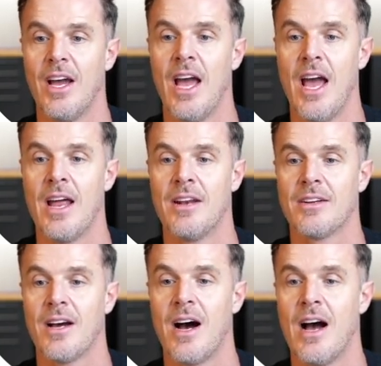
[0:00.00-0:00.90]
and
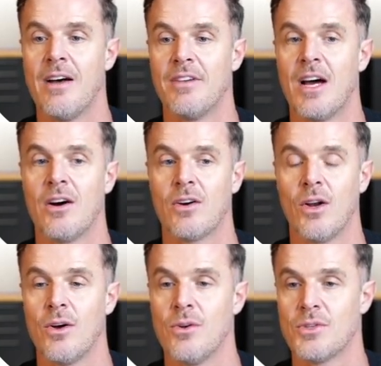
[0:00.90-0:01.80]
I have now
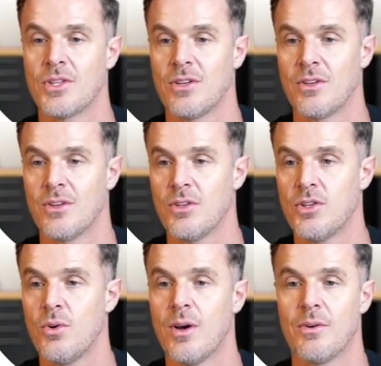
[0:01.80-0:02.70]
closed
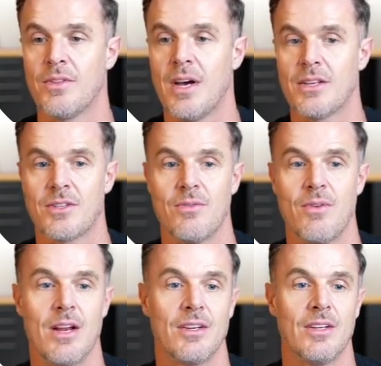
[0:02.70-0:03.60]
two hundred thousand
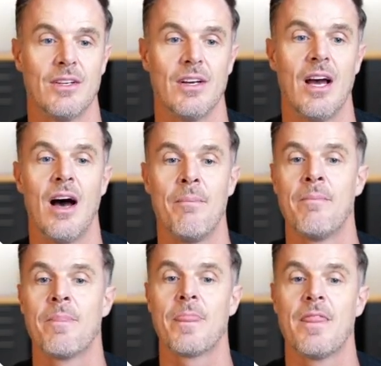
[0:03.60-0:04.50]
rand.
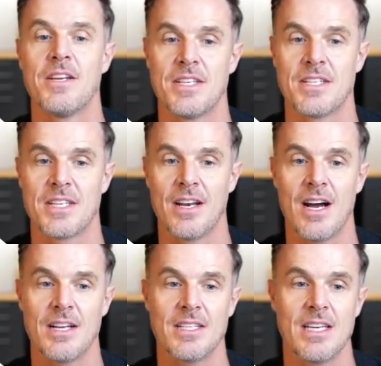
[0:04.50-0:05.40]
This is a
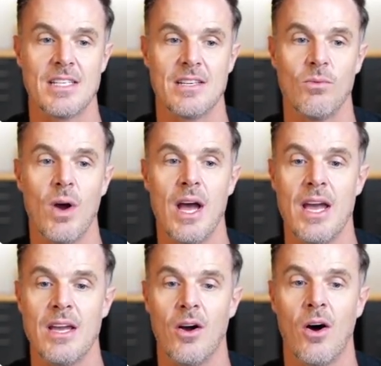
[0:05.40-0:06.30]
nice easy
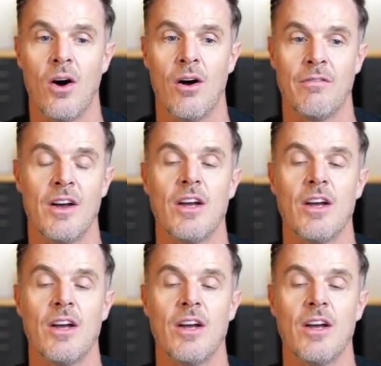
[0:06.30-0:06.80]
way of